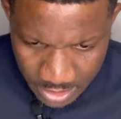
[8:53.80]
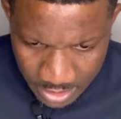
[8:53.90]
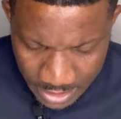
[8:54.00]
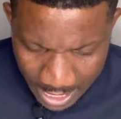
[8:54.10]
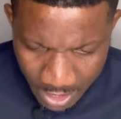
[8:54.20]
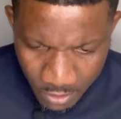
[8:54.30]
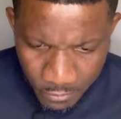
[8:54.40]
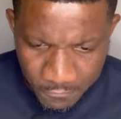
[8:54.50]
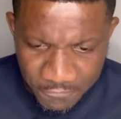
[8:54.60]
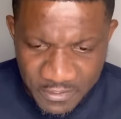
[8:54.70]

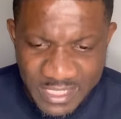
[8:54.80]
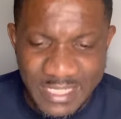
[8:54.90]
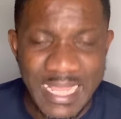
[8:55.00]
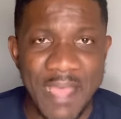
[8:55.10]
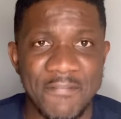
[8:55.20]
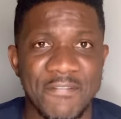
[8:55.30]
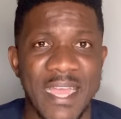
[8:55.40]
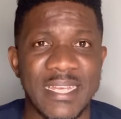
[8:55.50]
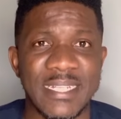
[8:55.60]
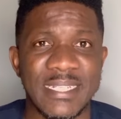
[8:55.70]
Now, visa
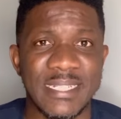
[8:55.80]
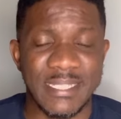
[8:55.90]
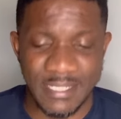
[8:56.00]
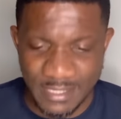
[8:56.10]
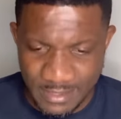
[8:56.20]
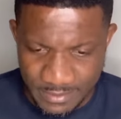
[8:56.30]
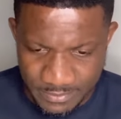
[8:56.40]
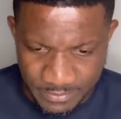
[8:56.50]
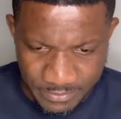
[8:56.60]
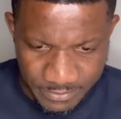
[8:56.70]
validity.
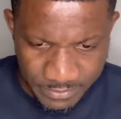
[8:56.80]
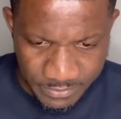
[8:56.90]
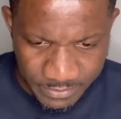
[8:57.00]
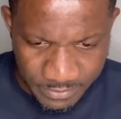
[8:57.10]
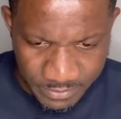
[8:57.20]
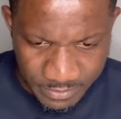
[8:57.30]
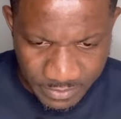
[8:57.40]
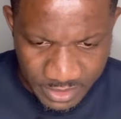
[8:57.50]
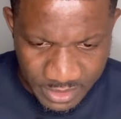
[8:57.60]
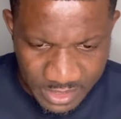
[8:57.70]

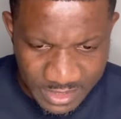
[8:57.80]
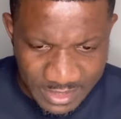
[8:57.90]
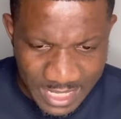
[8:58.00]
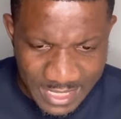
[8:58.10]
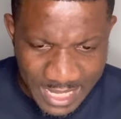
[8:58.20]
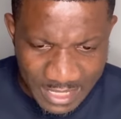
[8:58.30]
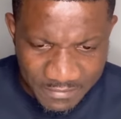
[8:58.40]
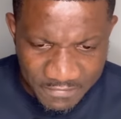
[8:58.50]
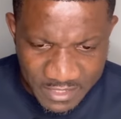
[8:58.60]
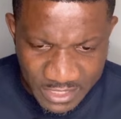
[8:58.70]
The standard
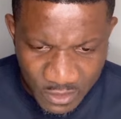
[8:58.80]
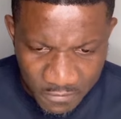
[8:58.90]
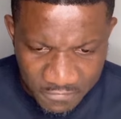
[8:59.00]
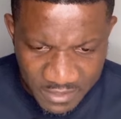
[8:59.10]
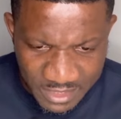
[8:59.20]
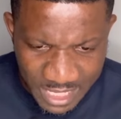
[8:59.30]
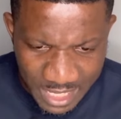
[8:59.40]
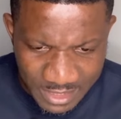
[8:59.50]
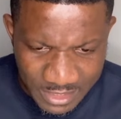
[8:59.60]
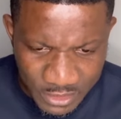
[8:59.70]
visitor
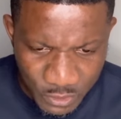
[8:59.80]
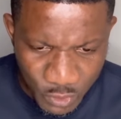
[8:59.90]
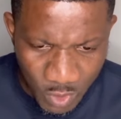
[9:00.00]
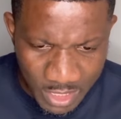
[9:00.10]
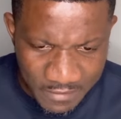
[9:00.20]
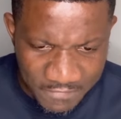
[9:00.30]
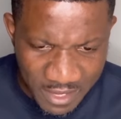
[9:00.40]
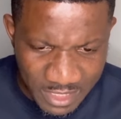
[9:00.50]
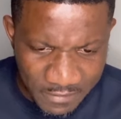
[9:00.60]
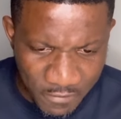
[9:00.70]
visa is usually
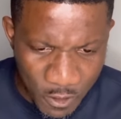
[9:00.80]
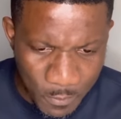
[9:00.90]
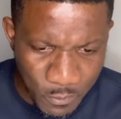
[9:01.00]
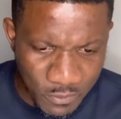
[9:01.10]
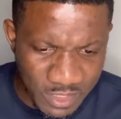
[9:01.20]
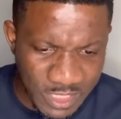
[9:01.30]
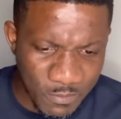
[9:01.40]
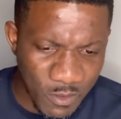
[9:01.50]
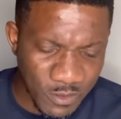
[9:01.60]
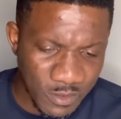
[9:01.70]
valid for up to
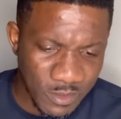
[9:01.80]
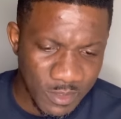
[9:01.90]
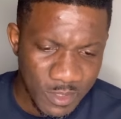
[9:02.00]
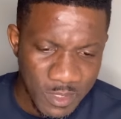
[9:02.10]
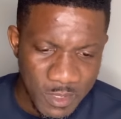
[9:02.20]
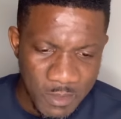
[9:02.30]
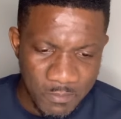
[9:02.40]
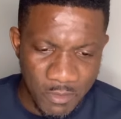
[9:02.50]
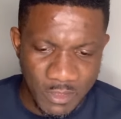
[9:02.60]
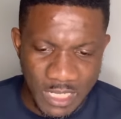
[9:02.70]
6 months,
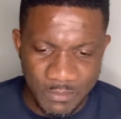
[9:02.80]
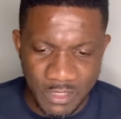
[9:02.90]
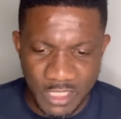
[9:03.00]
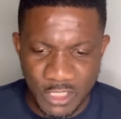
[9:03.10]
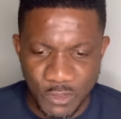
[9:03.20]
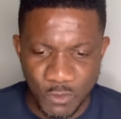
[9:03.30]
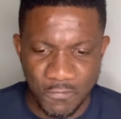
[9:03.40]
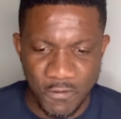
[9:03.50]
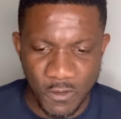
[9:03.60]
but can be issued for